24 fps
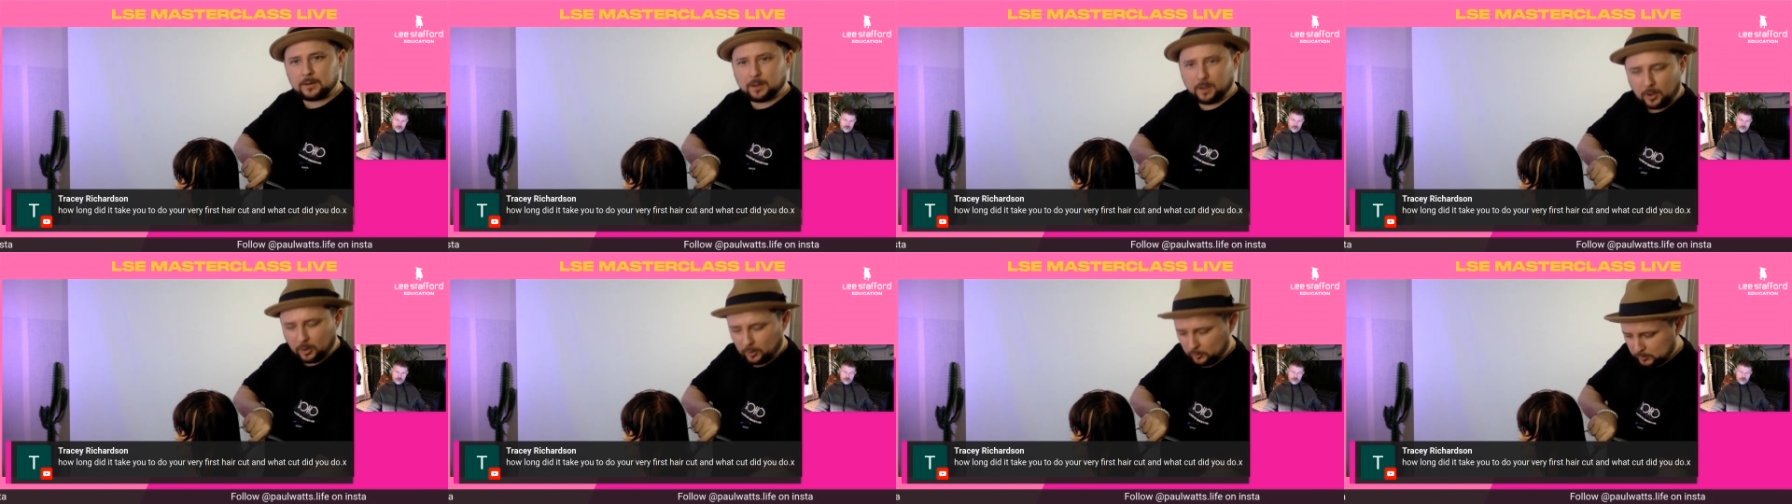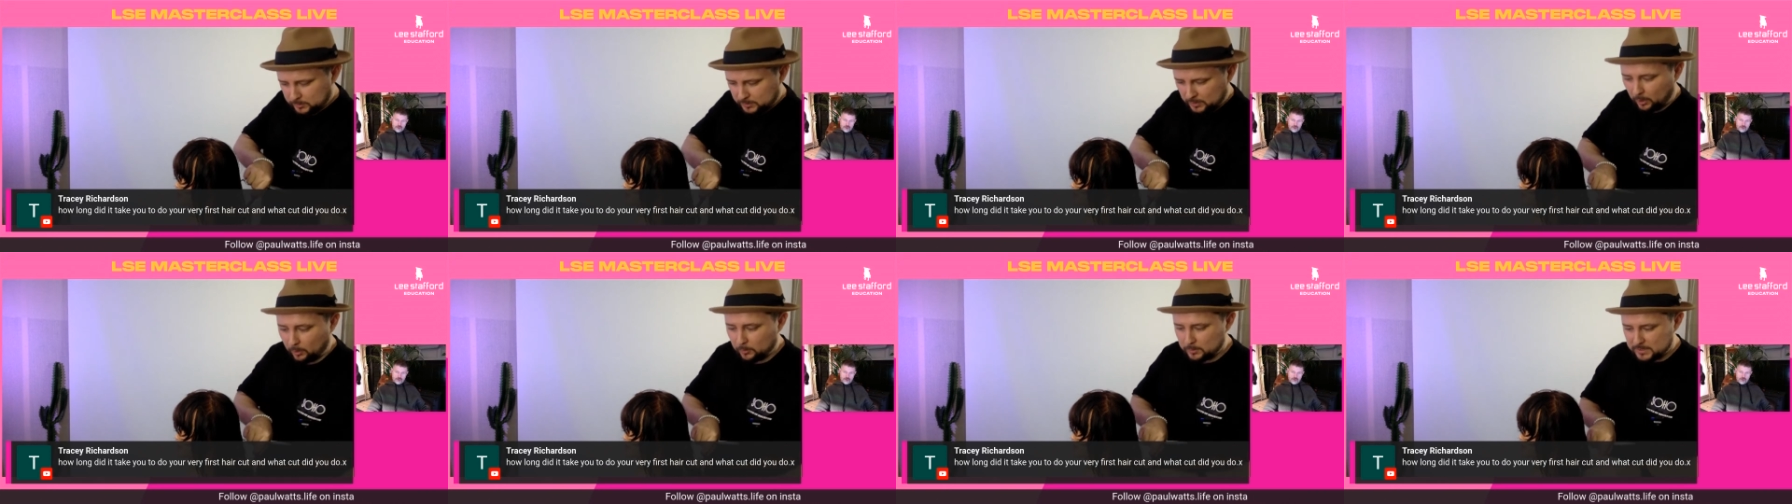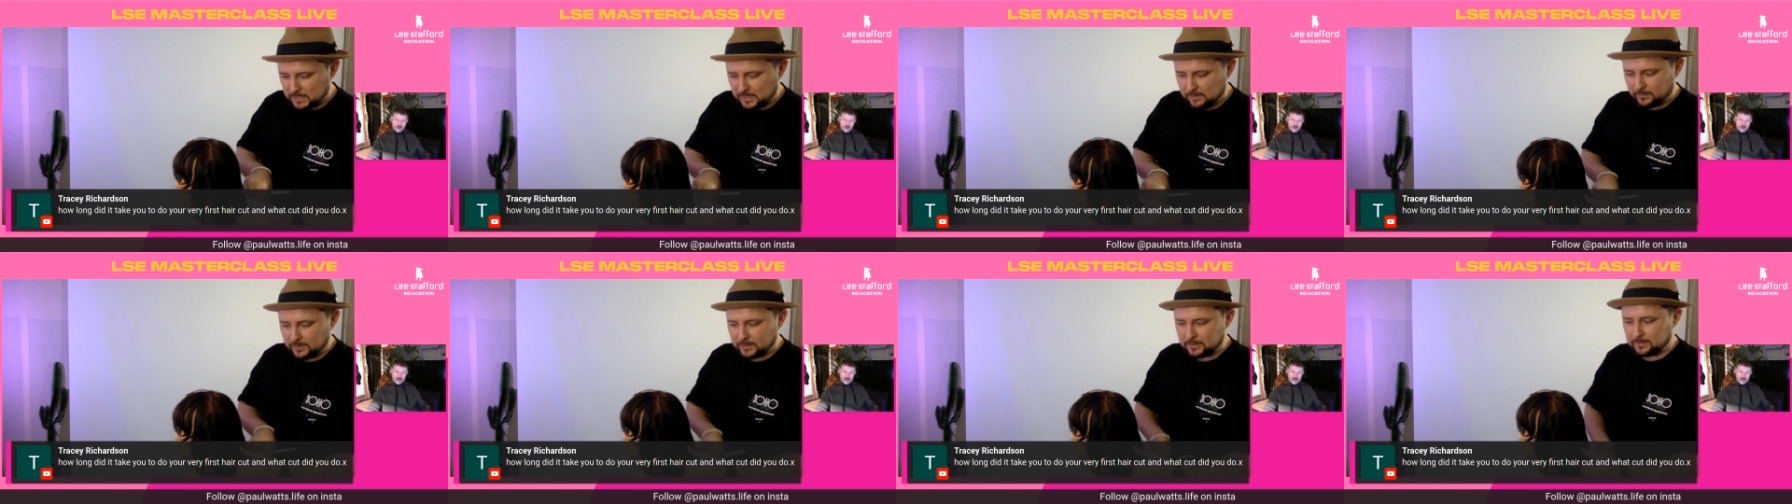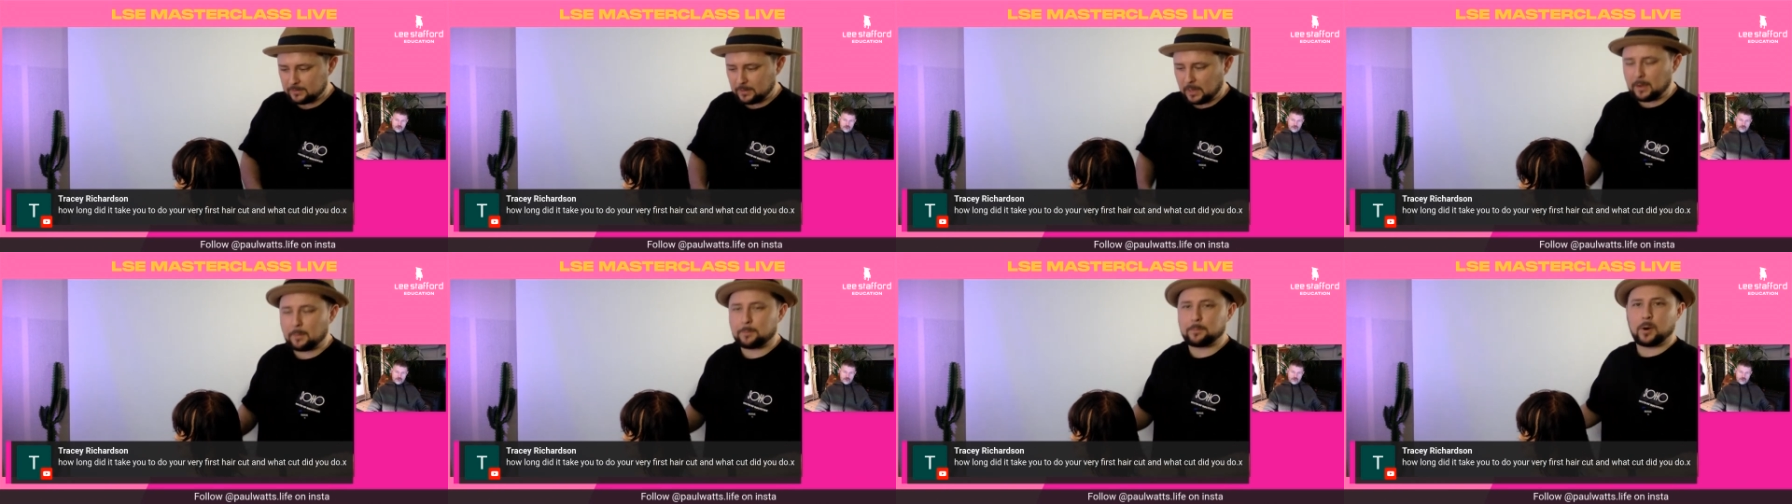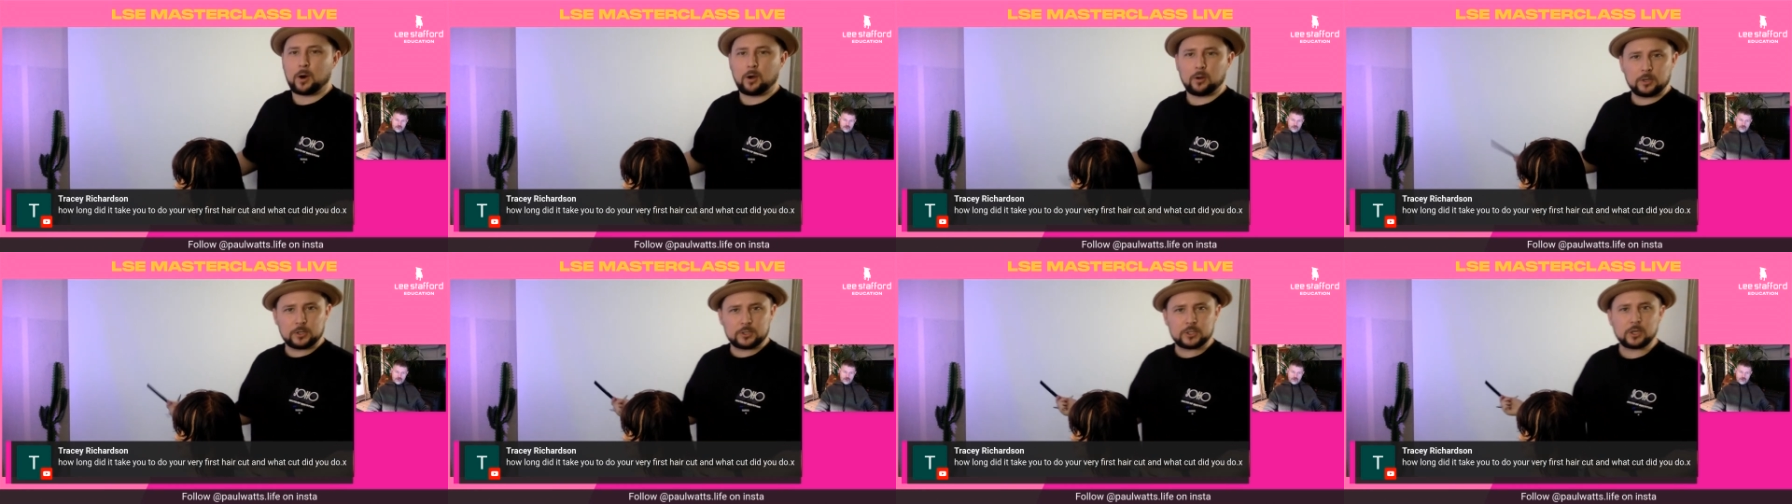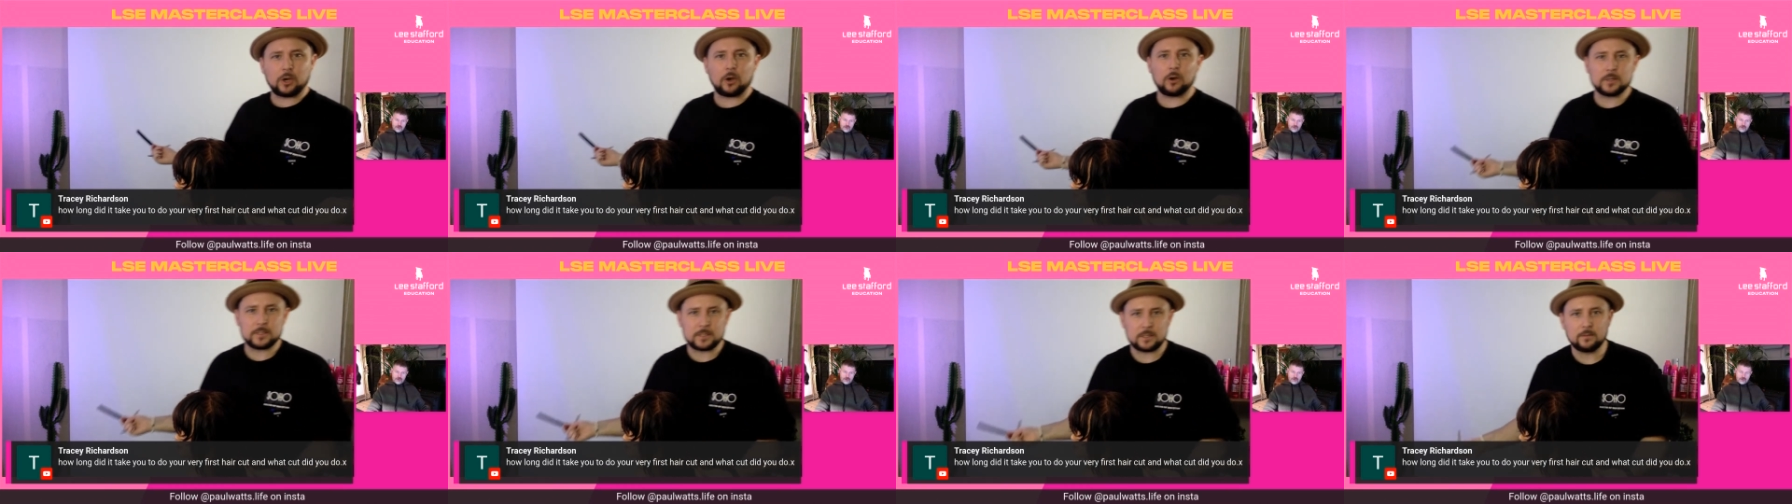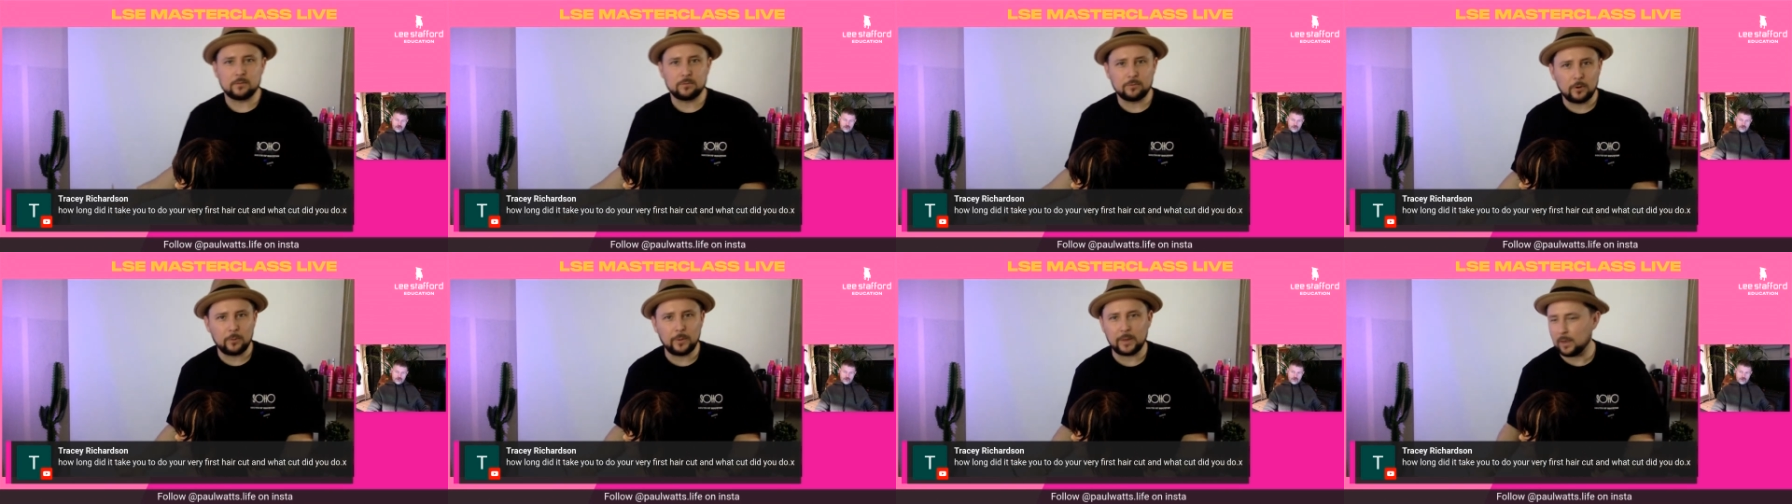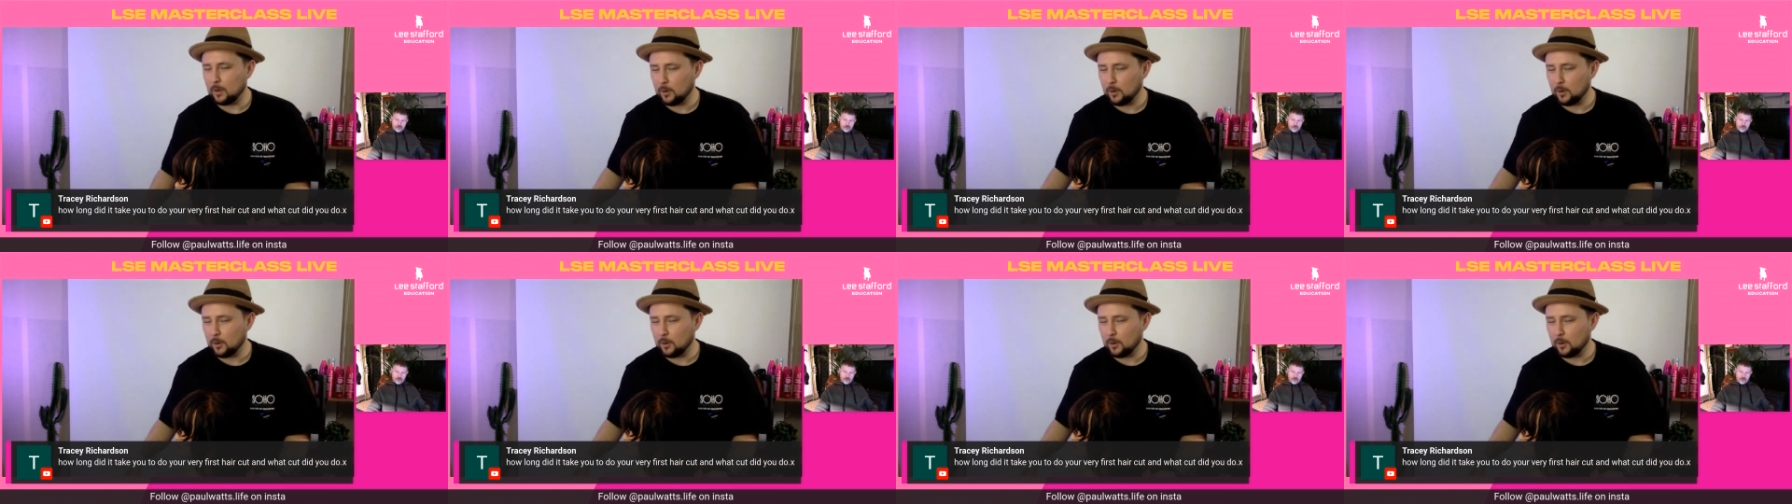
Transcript: I was even apologizing through it.